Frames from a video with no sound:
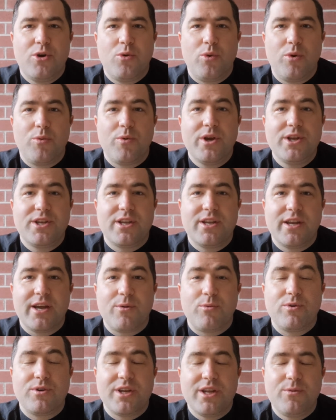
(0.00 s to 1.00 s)
We
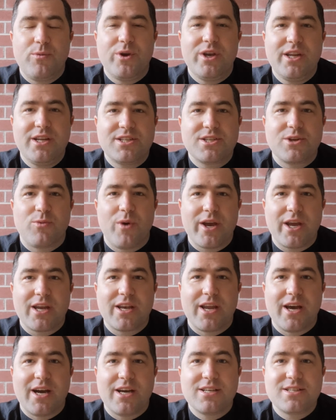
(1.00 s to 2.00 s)
need to
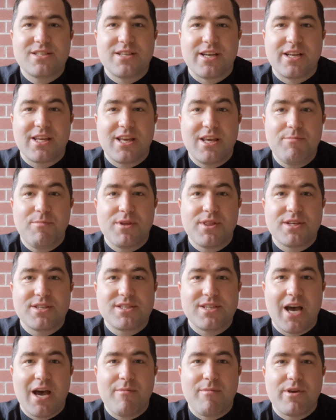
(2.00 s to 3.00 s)
recognize that keeping the
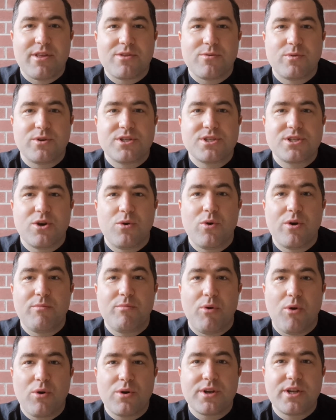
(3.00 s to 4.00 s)
Sabbath was so
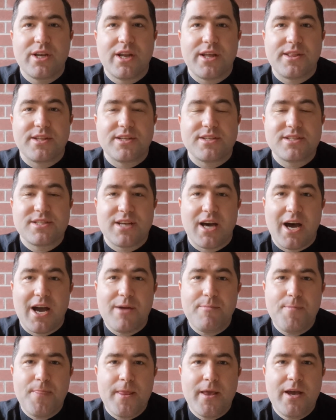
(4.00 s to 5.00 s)
important at this
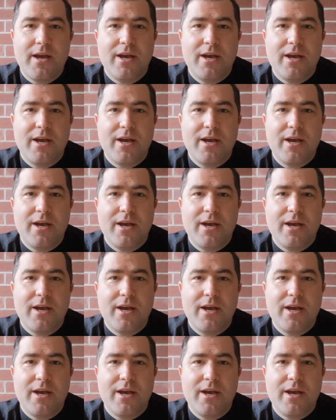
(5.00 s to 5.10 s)
time